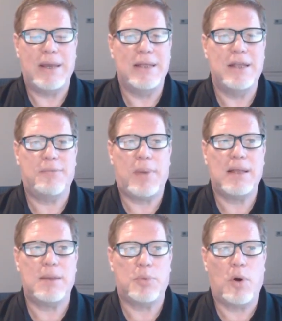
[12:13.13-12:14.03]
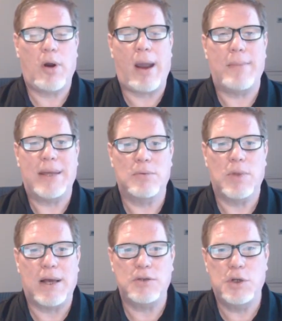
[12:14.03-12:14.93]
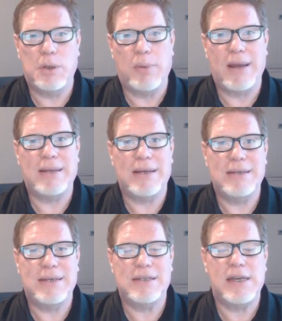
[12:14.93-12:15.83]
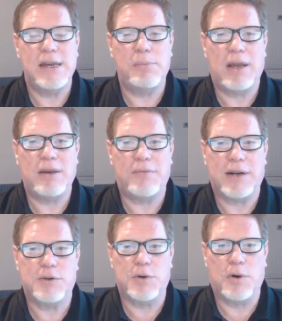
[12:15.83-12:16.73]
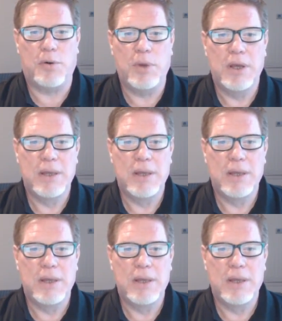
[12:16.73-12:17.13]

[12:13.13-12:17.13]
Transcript: In this pilot program, it allows you to buy an existing manufactured home